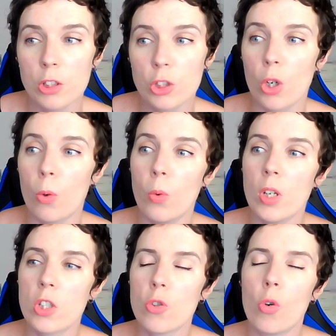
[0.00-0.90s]
So
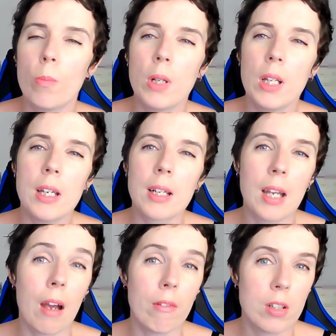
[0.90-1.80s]
it's normally a
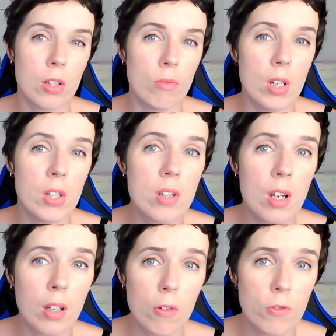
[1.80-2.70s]
characteristic